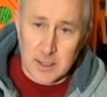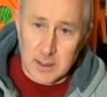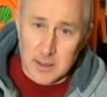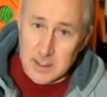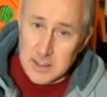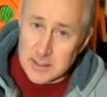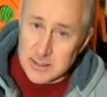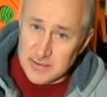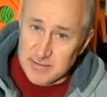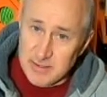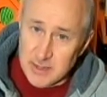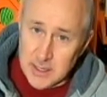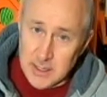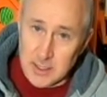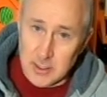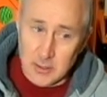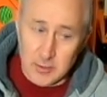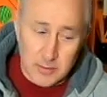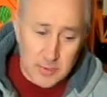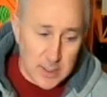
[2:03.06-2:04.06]
this
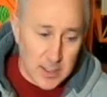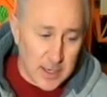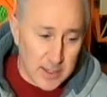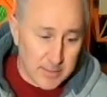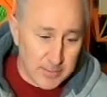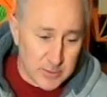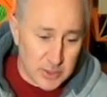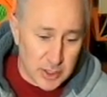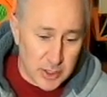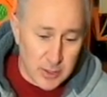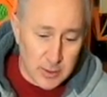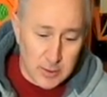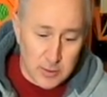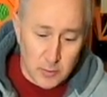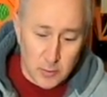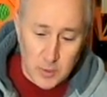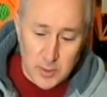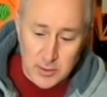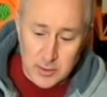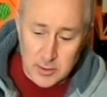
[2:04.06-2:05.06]
video that I'm
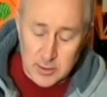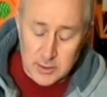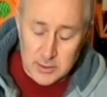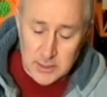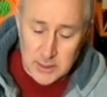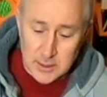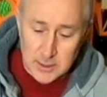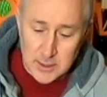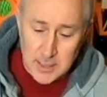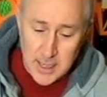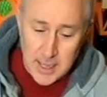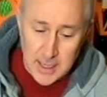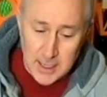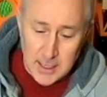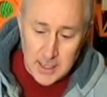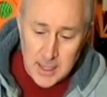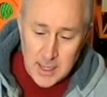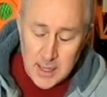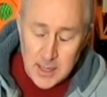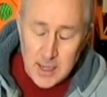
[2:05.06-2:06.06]
sharing with you
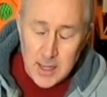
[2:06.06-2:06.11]
today.